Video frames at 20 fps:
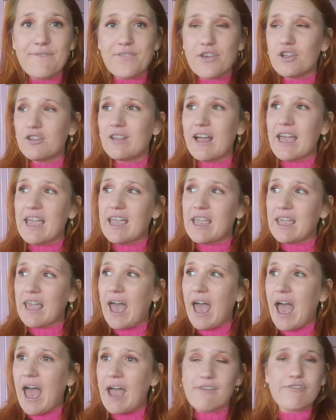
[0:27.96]
feel
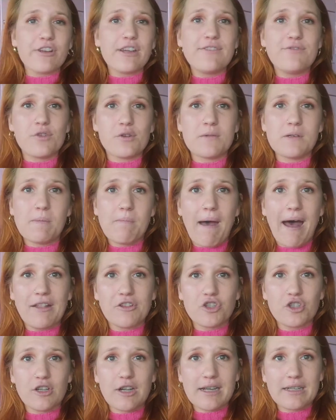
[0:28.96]
like every former
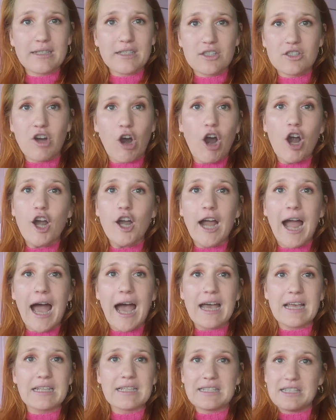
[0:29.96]
Bachelorette star
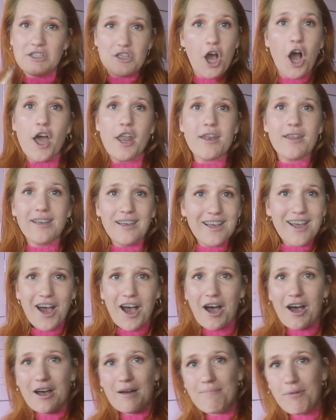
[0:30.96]
has done
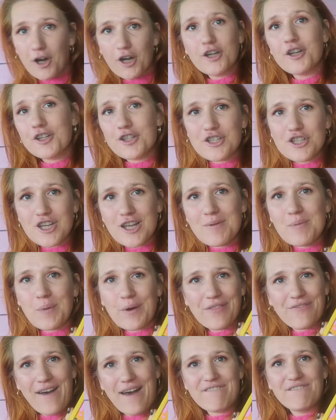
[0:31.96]
a partnership
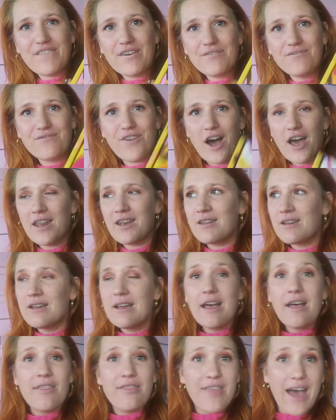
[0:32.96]
with FabFitFun,
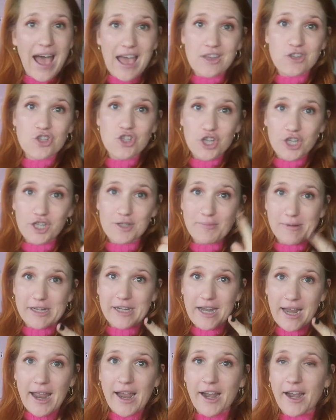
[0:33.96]
that and Sugar
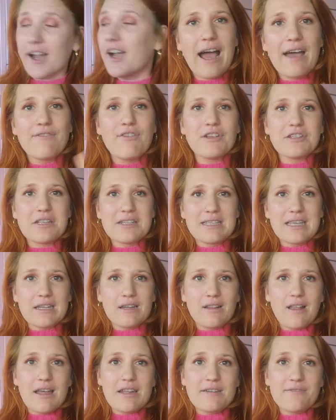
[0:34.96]
Bear Hair. I've also seen
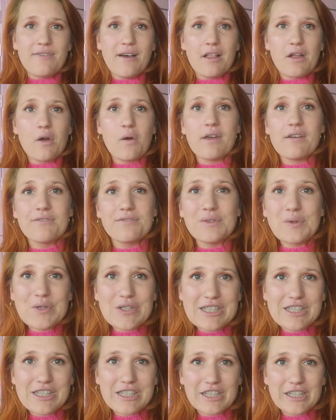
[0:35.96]
a lot of fellow
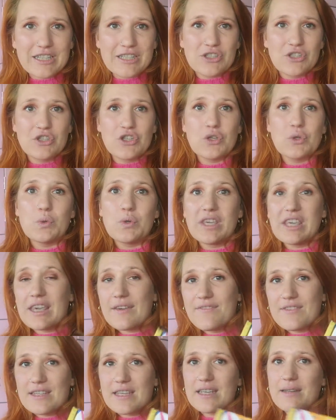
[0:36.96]
influencers do
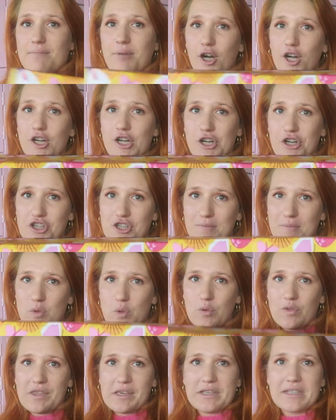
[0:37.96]
gifted partnerships
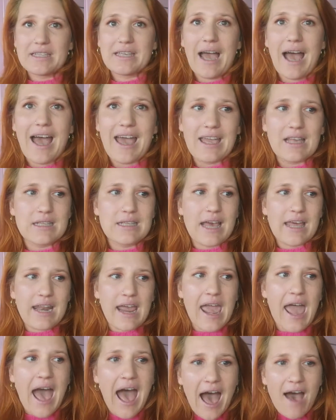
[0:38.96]
with these guys, and
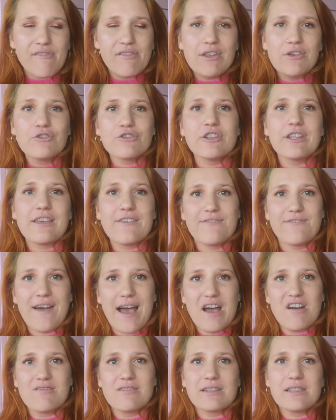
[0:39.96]
I haven't really
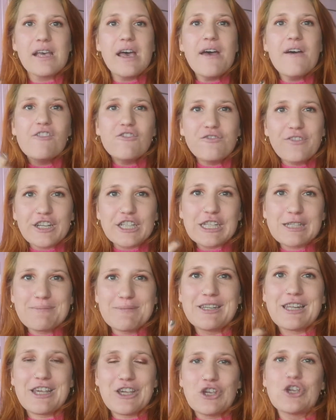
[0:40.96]
found very
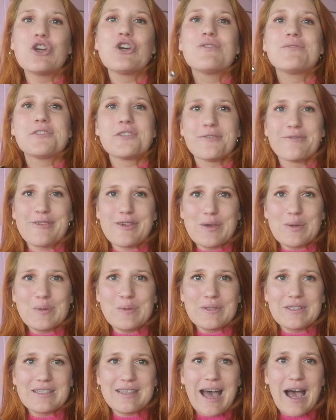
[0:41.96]
many good
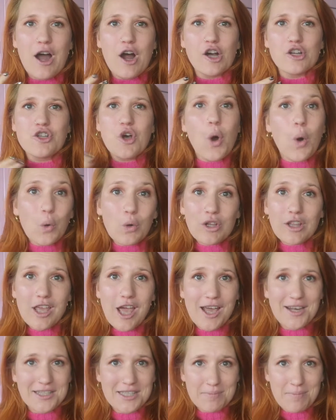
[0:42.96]
reviews that are totally
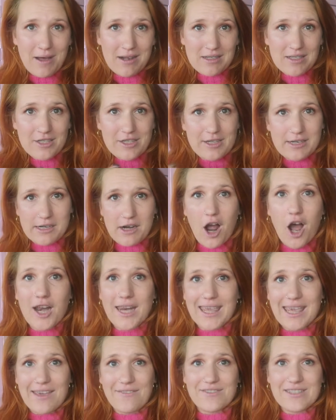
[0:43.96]
unsponsored or
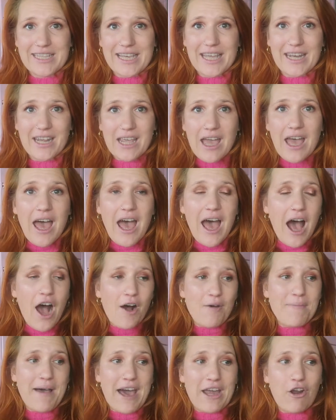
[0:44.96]
ungifted
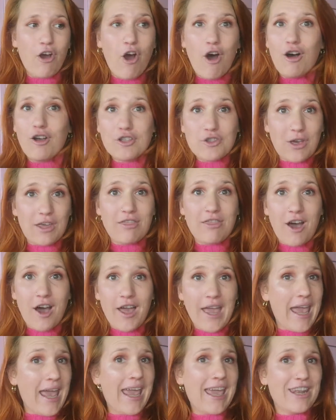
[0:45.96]
at all. So I thought,
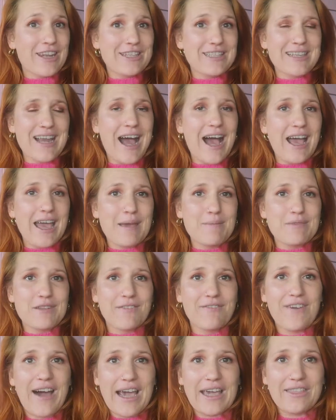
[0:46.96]
hey, this time to
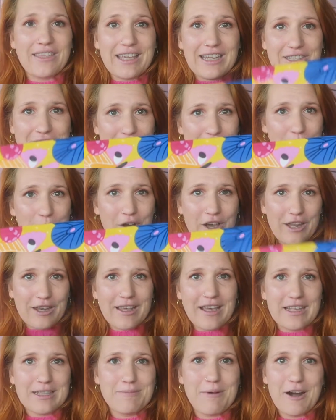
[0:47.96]
finally do one
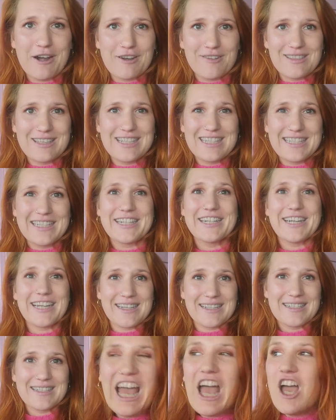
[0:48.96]
as part of the
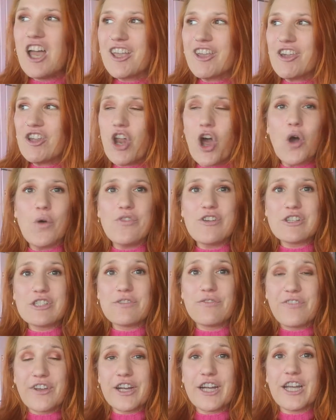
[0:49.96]
series. You know, there's
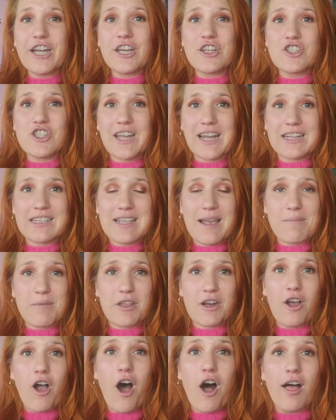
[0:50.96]
a very good chance that I'm
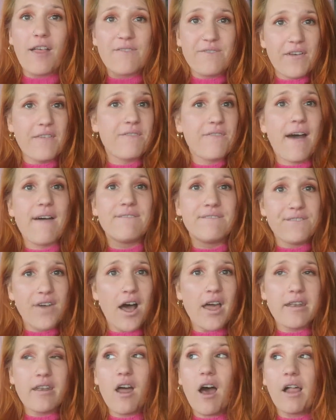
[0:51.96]
gonna call it
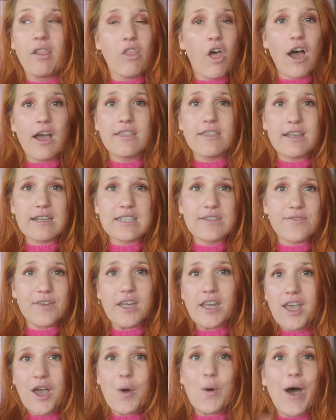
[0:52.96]
FitFabFun a lot in this
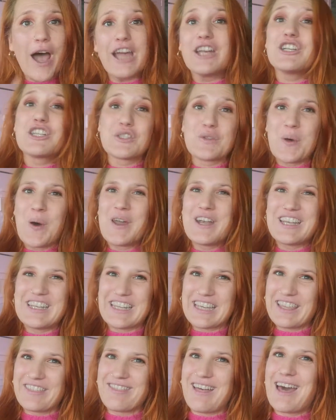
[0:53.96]
video. I just wanted
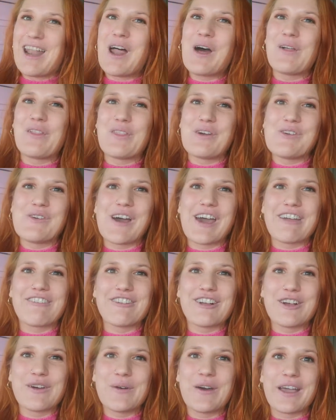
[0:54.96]
to get that out of the way
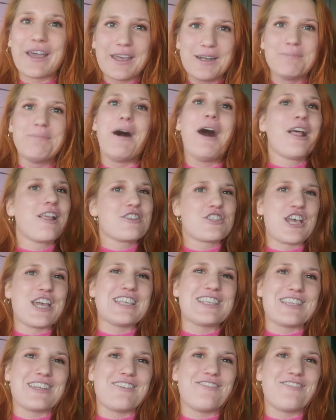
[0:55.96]
real quick and apologize in